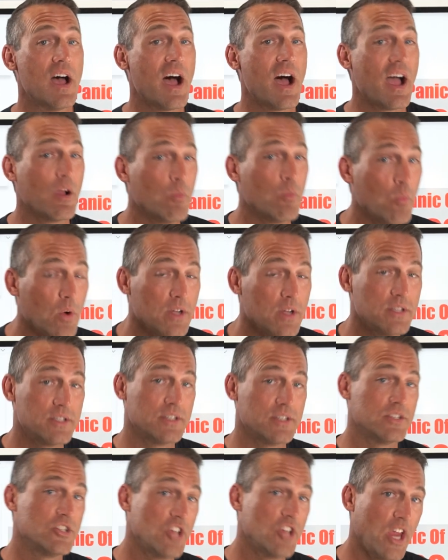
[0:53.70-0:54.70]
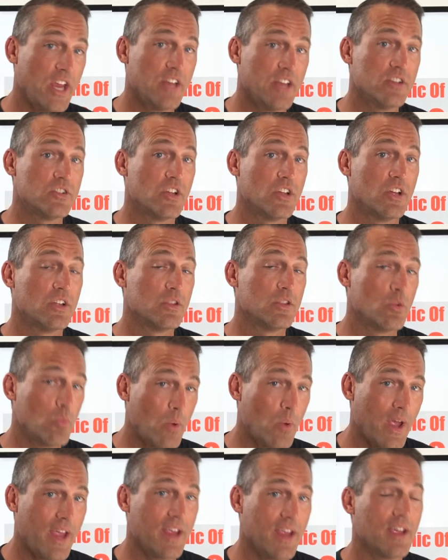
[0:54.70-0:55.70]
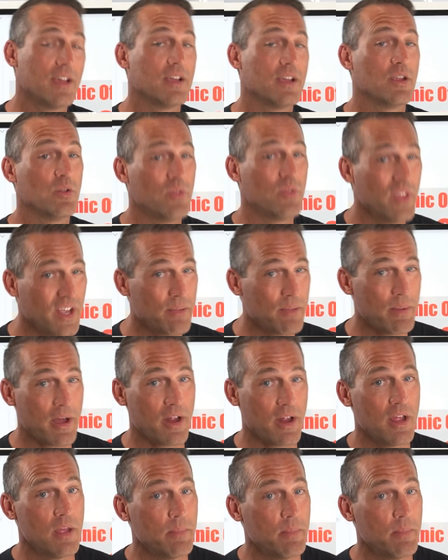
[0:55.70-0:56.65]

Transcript: I want to change the way you think about it.